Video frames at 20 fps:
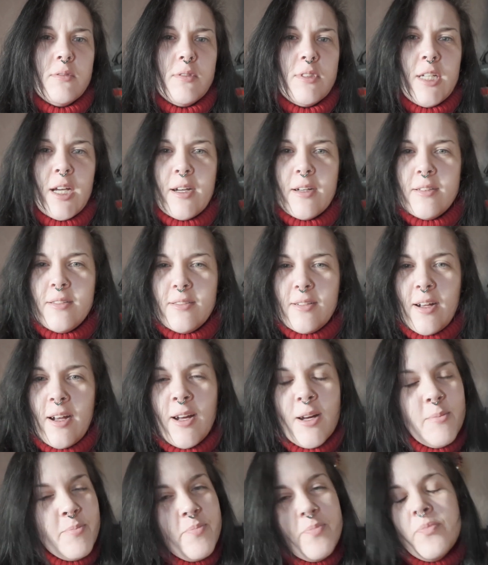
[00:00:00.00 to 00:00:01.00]
Yeah.
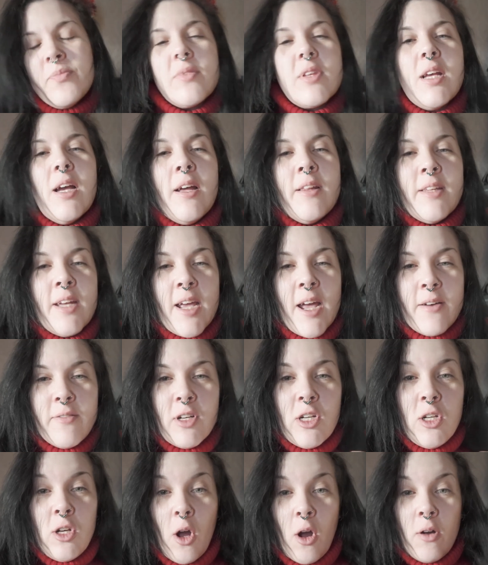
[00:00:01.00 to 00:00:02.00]
And they have a
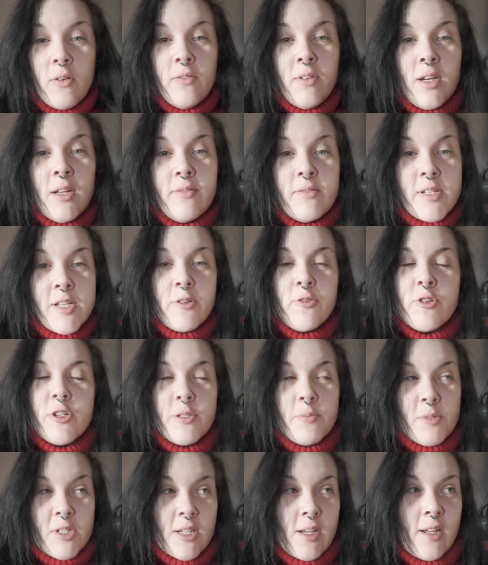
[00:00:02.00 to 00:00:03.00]
lot of lovely
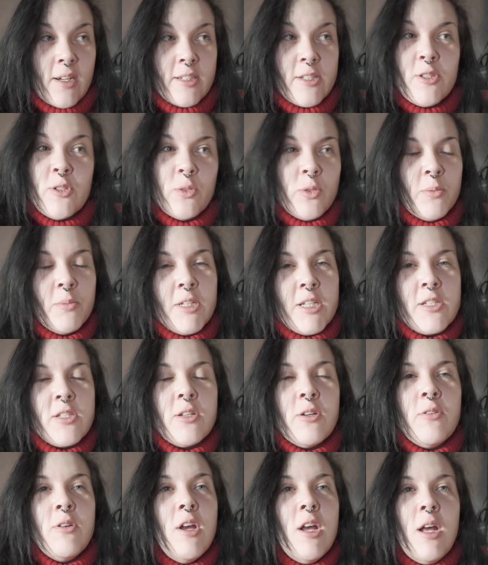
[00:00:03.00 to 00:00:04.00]
Christmas lights normally.
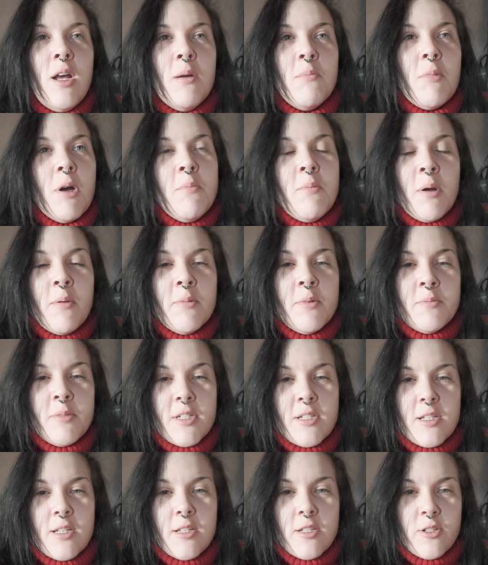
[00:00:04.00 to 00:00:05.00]
So my mum and
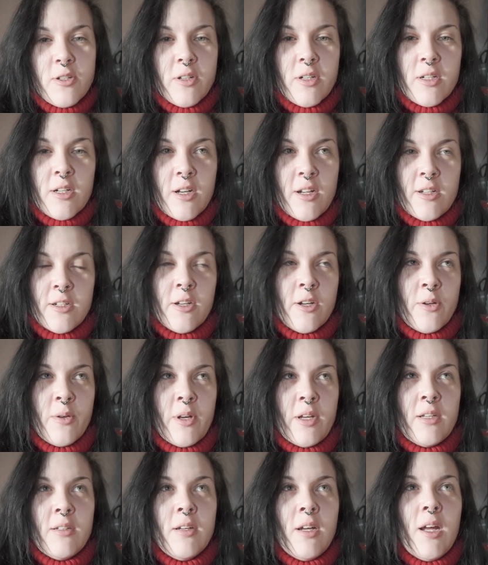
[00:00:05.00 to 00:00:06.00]
my sister and I are
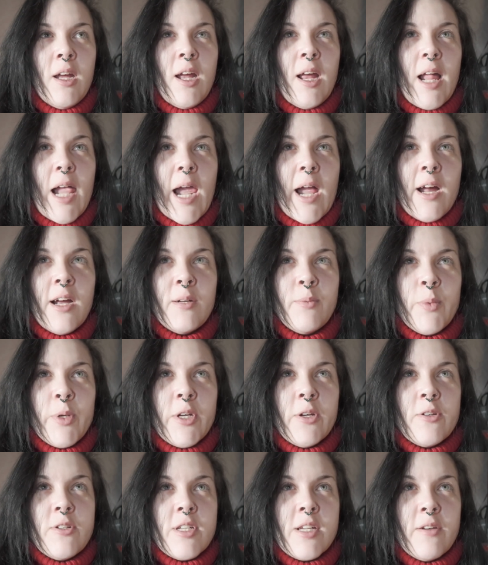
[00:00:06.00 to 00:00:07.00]
going, and we're
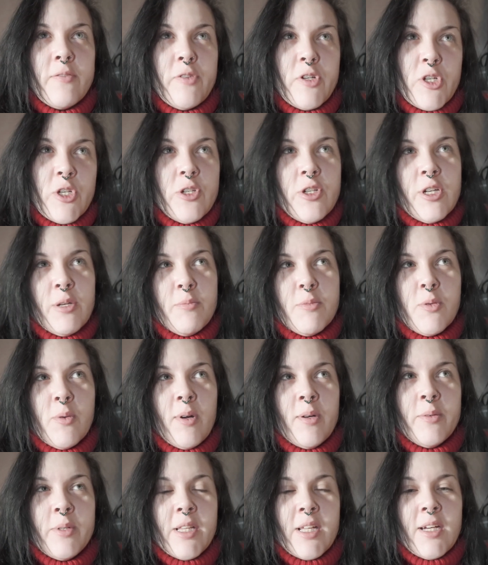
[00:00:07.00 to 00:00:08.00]
going to get fish and chips
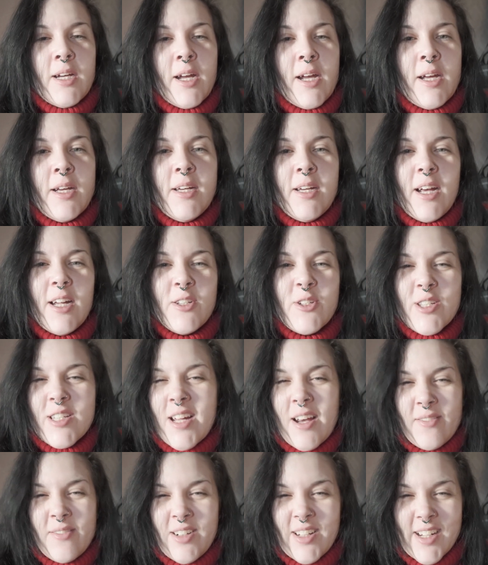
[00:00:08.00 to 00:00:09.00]
while we're there and just
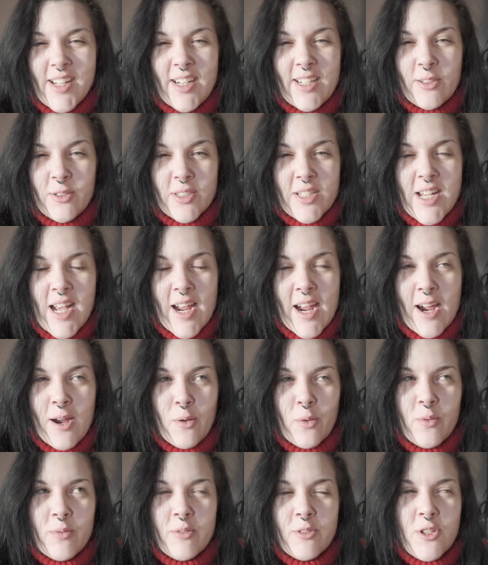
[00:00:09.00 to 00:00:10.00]
have like a little day
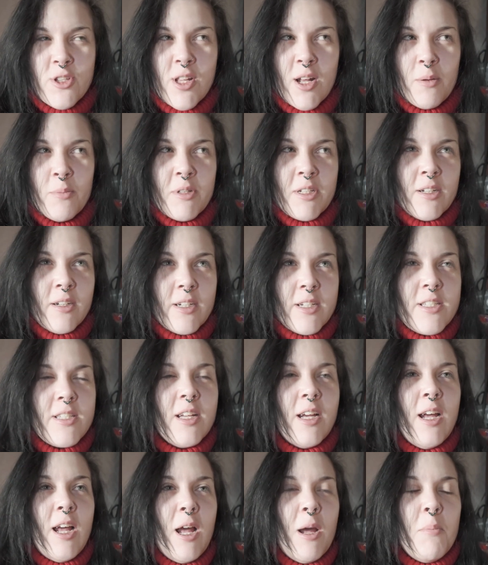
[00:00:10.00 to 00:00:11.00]
out. So that'll be nice.
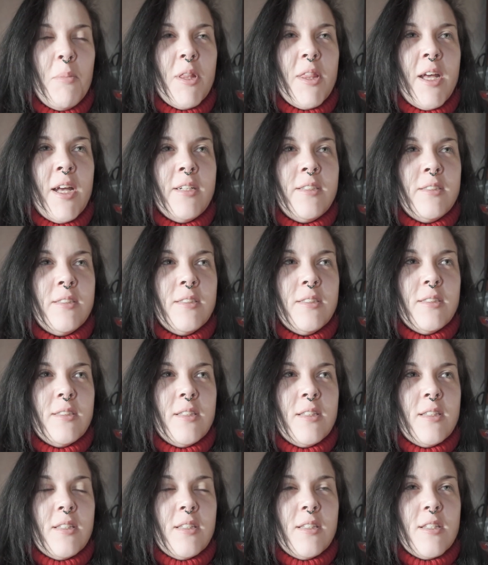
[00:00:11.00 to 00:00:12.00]
But then
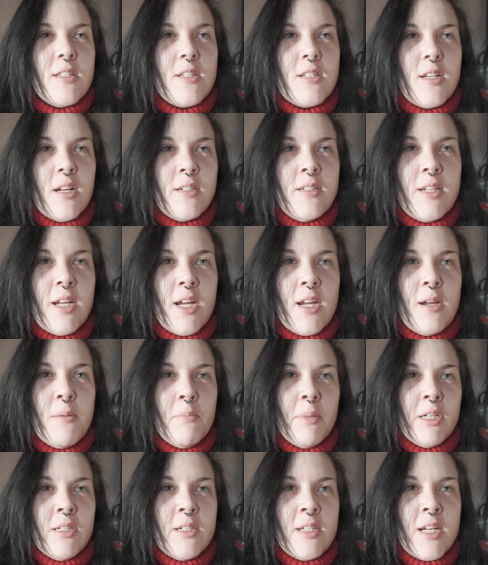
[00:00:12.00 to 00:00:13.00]
Sunday,
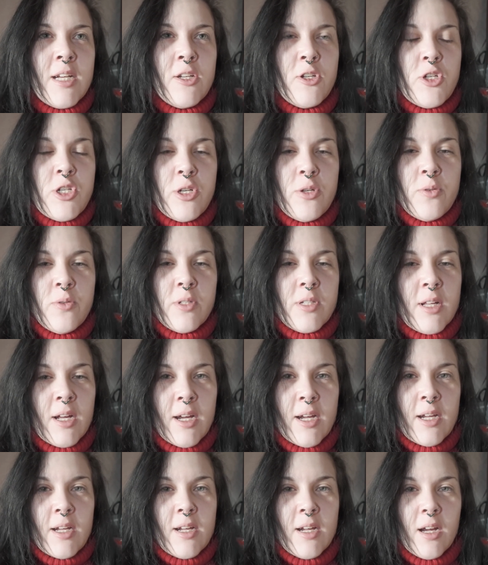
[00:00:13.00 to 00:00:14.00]
Monday,
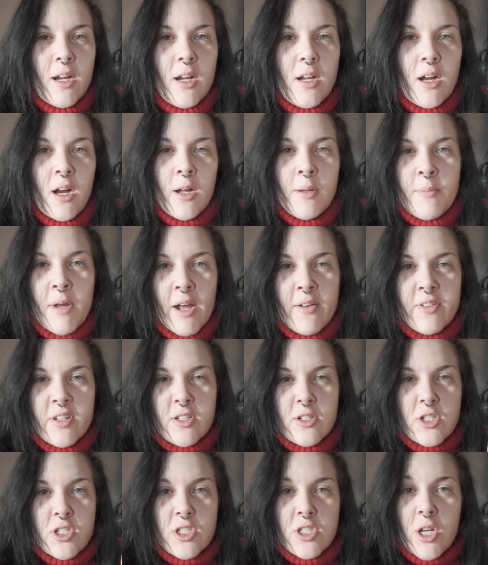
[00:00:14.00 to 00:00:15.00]
Tuesday, I'm
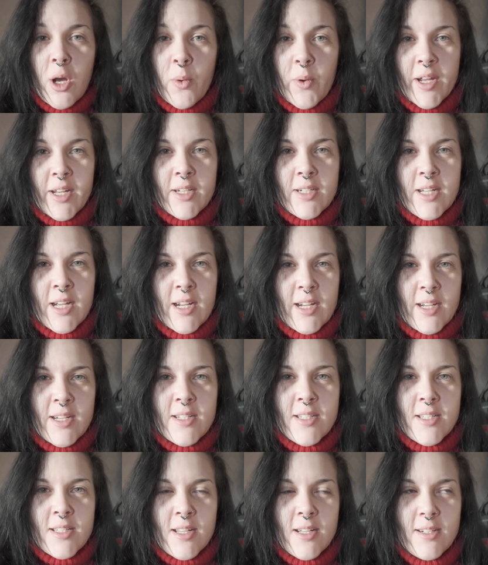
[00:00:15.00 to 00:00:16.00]
having sewing
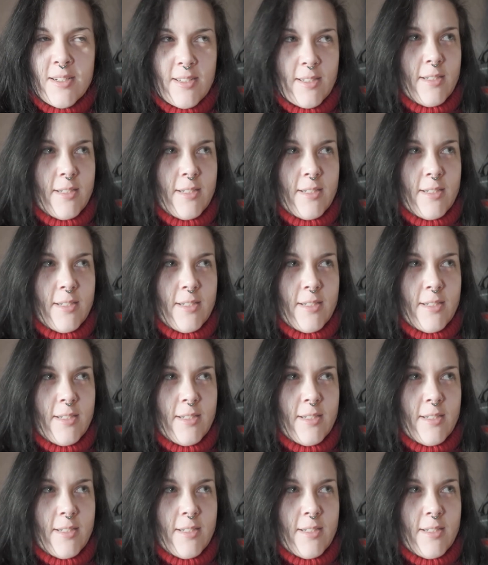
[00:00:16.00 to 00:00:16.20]
days.